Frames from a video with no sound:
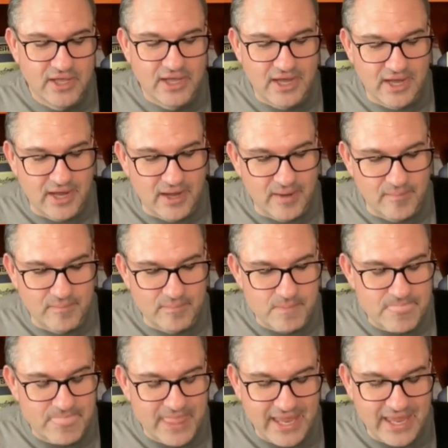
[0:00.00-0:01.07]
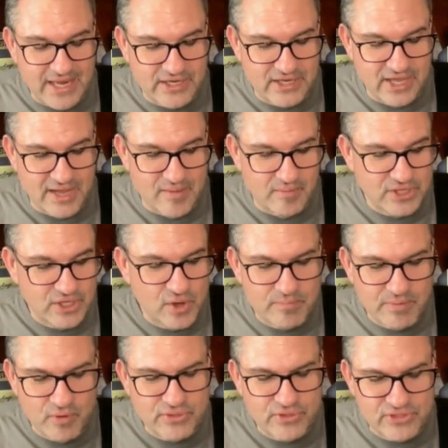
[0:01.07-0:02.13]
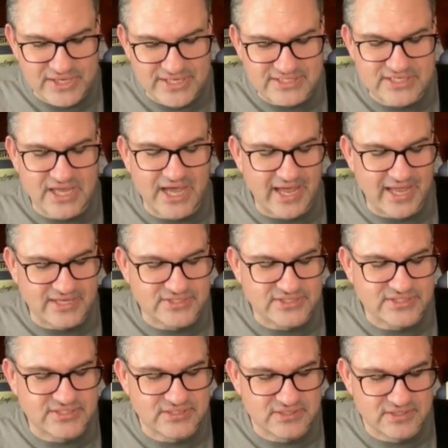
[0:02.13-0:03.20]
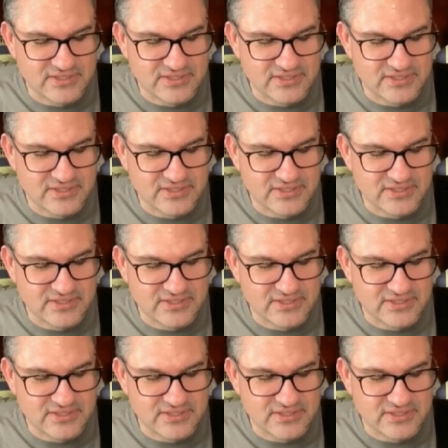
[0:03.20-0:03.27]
Both of these guys,